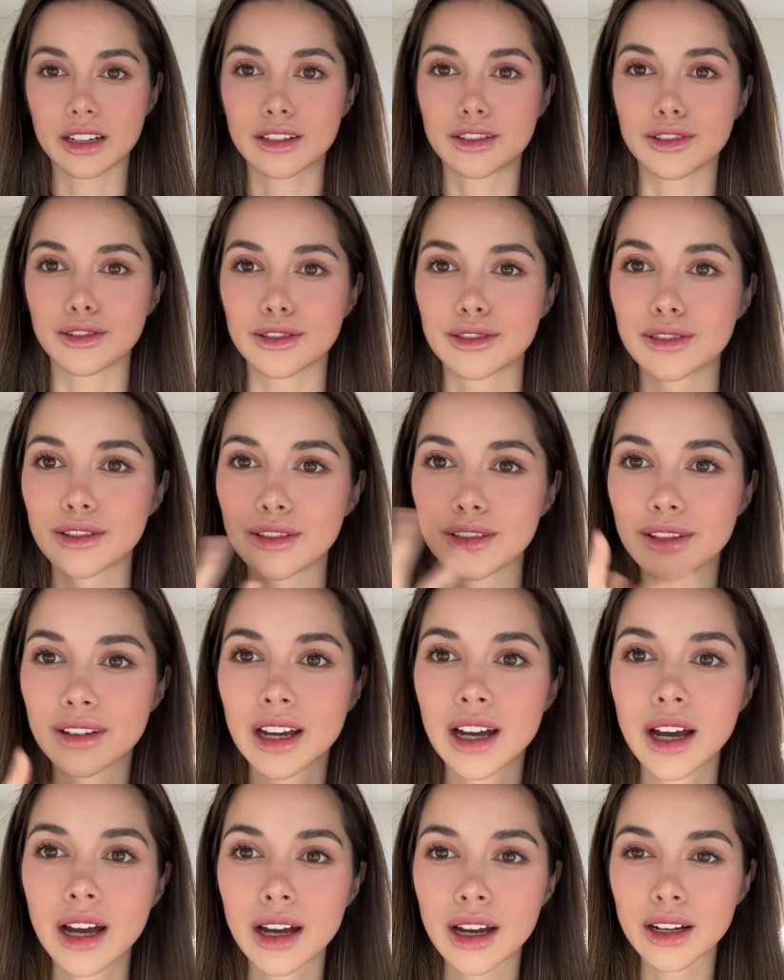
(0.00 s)
to
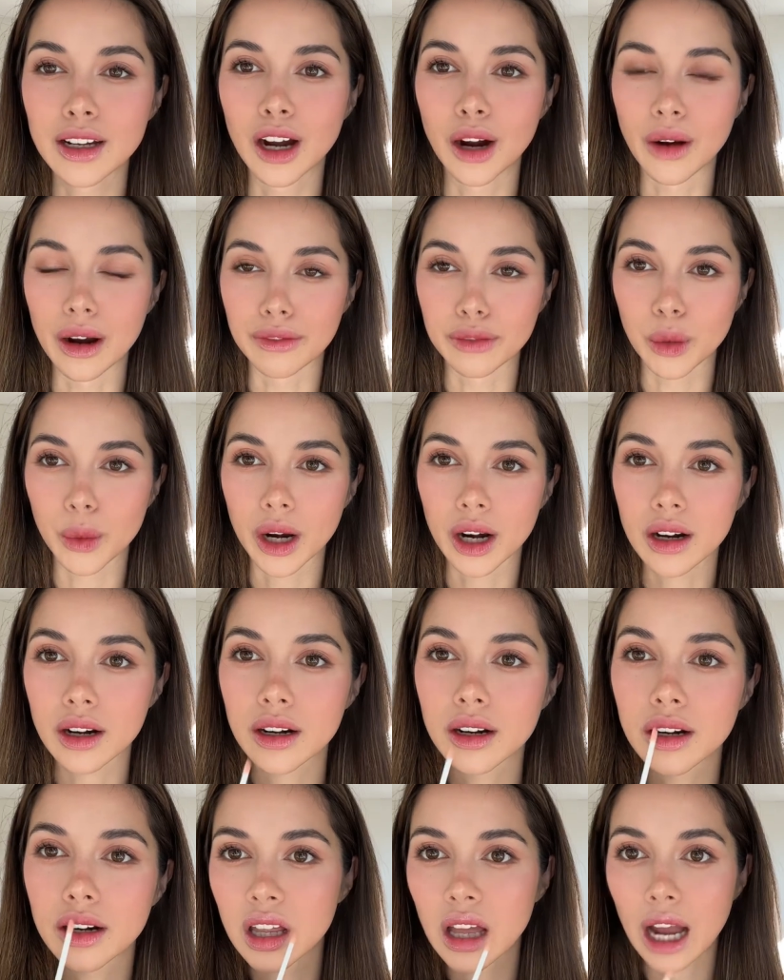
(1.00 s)
go everywhere.
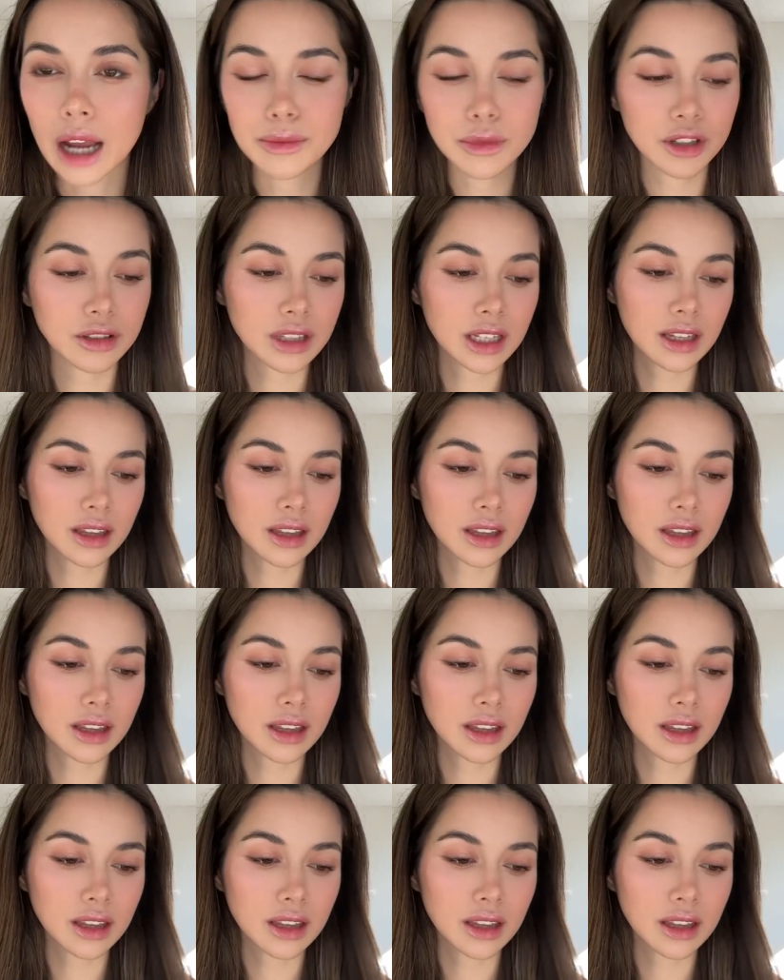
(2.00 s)
I'm using